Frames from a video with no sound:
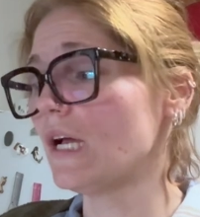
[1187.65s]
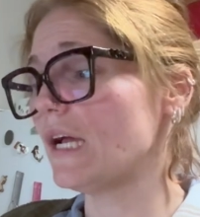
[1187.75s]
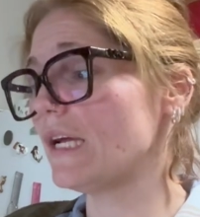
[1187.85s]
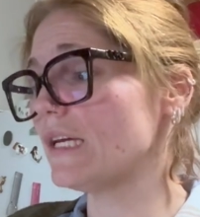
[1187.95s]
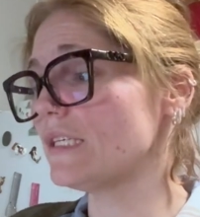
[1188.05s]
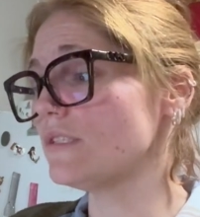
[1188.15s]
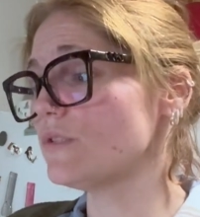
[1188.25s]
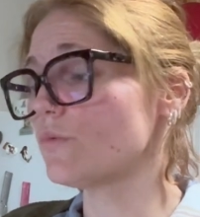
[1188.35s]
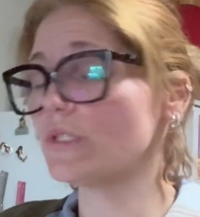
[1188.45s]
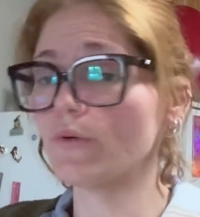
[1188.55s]
And
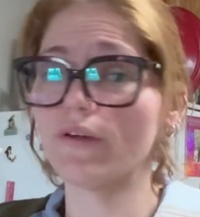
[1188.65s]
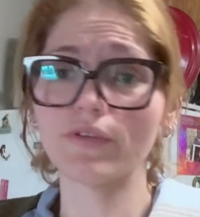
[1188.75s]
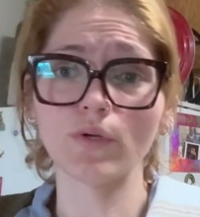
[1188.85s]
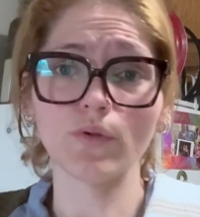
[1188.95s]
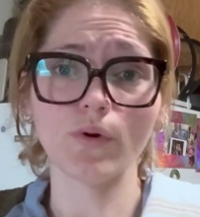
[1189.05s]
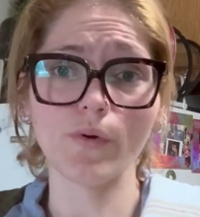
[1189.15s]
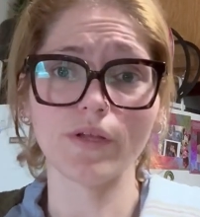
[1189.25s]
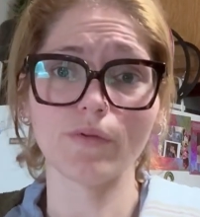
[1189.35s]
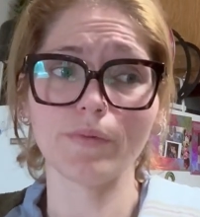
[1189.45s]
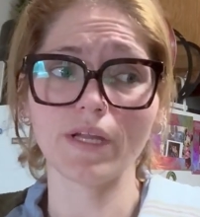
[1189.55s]
we do have canola
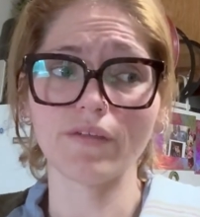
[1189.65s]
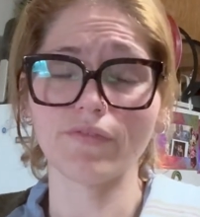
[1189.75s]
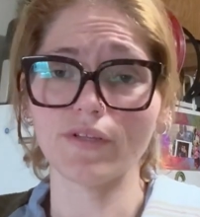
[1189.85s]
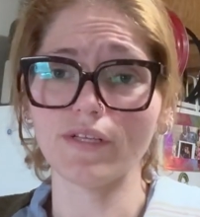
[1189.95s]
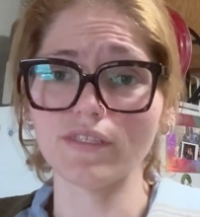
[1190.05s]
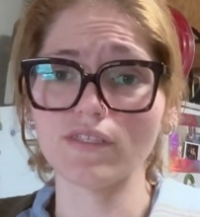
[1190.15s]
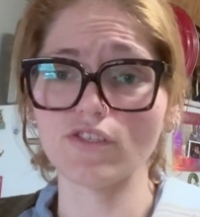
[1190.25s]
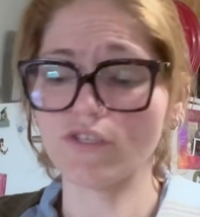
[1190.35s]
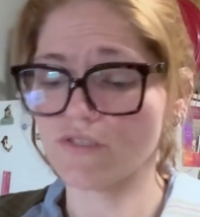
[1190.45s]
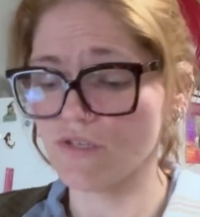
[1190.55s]
oil, but I feel it's
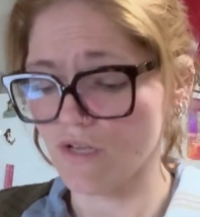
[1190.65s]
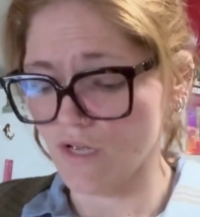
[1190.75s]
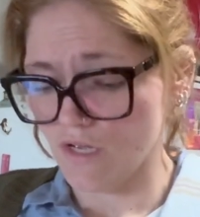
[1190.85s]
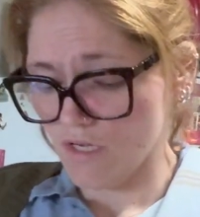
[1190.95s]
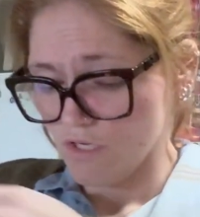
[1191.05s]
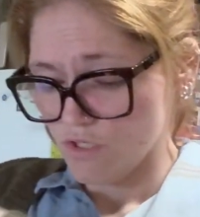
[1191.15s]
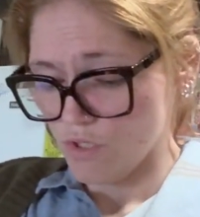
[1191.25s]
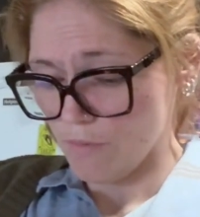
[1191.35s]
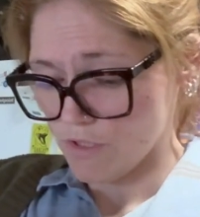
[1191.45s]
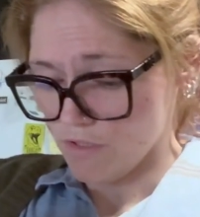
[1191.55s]
just
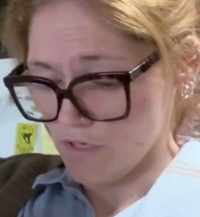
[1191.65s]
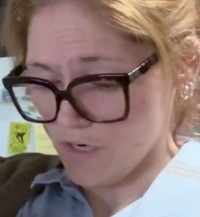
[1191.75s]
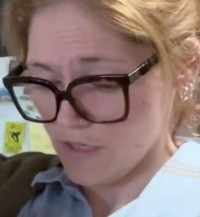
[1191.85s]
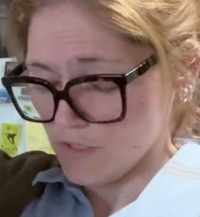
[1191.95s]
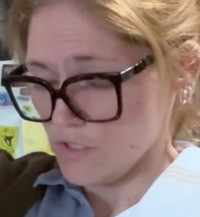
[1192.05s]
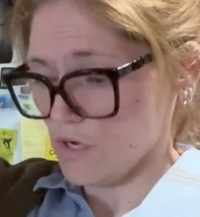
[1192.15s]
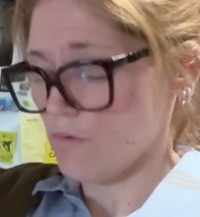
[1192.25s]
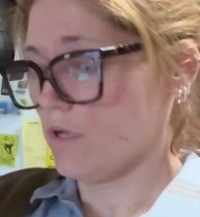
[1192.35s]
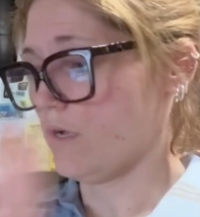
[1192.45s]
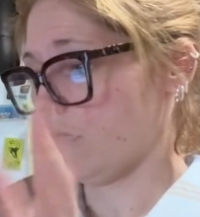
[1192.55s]
too much on the heart.
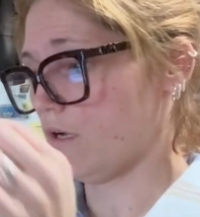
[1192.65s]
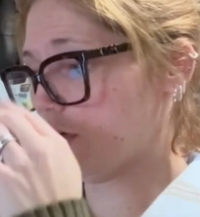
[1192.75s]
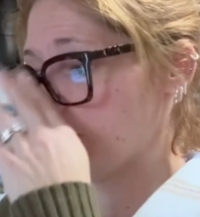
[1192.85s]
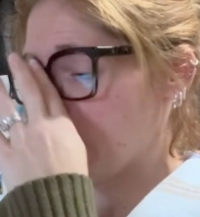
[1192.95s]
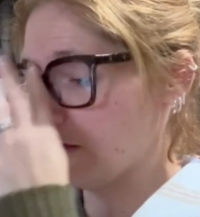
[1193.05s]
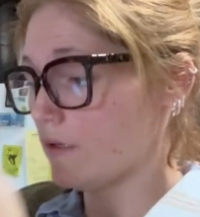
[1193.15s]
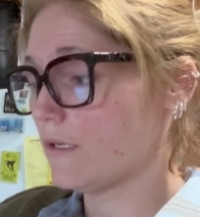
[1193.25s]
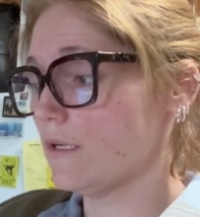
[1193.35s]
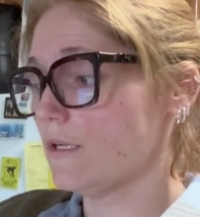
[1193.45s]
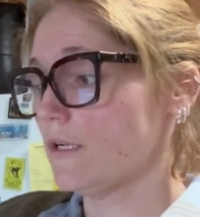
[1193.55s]
So
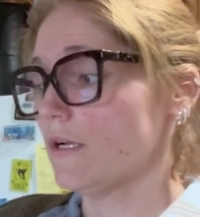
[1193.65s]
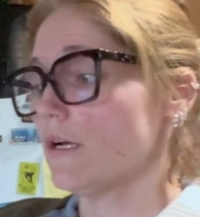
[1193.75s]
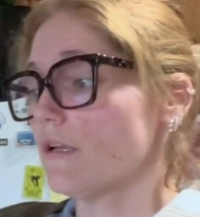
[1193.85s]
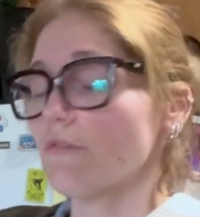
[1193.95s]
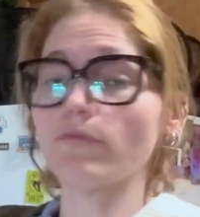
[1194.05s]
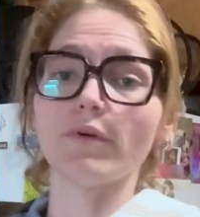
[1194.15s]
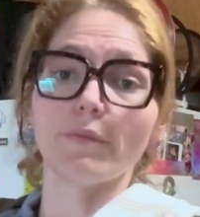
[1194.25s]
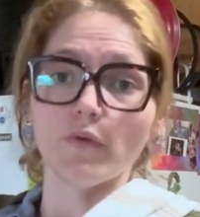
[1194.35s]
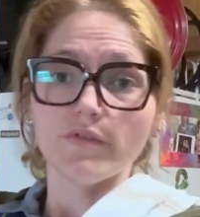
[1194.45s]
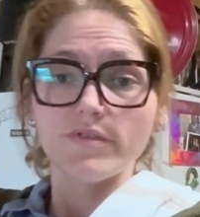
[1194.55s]
enough
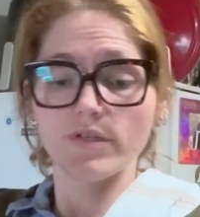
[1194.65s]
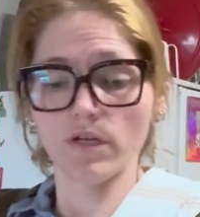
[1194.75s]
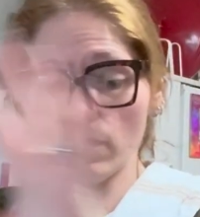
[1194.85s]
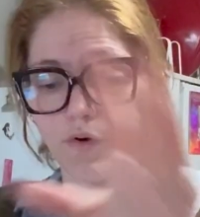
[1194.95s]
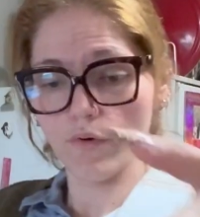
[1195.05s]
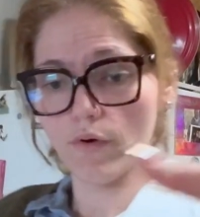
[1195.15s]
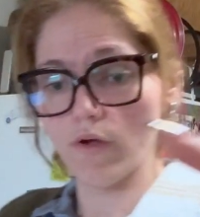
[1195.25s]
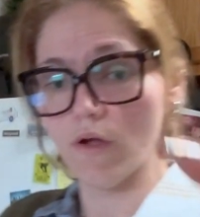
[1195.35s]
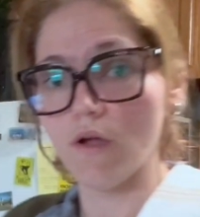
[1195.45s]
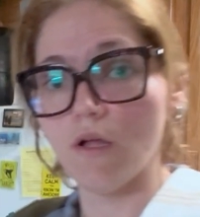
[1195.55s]
rambles.
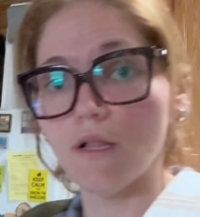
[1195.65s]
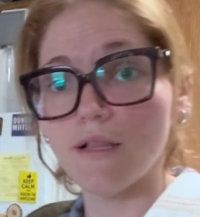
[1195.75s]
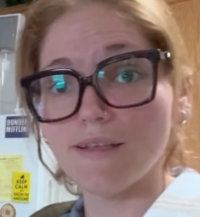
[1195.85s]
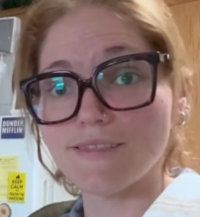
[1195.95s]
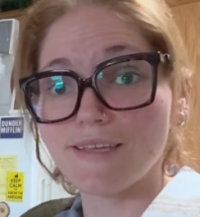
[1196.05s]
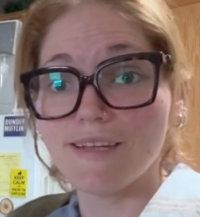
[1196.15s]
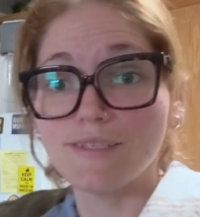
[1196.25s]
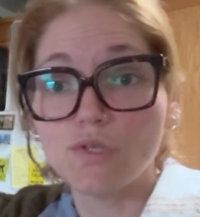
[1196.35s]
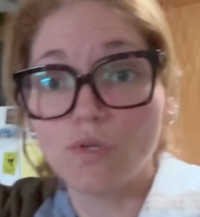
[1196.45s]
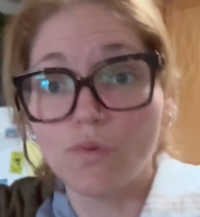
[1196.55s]
Let's get
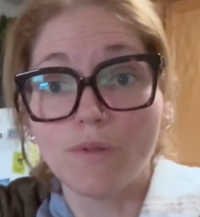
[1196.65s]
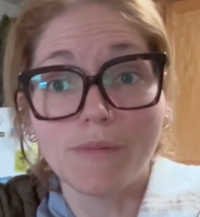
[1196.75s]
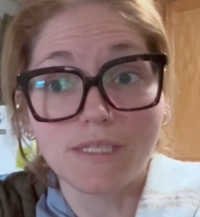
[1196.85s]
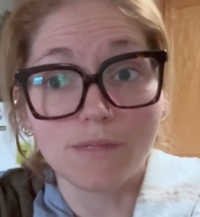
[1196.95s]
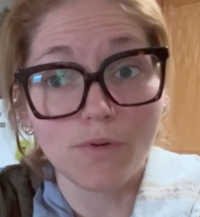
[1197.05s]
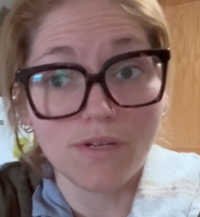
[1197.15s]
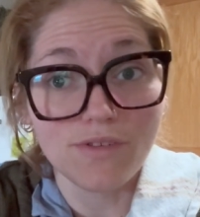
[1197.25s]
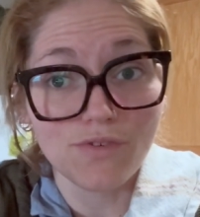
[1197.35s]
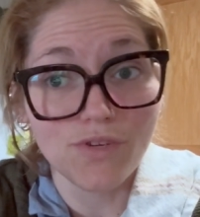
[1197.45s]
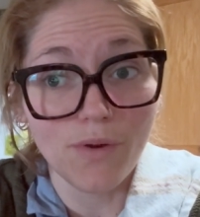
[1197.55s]
into the mixing
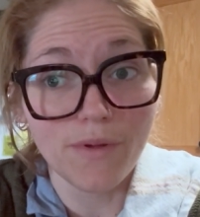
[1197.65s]
process, shall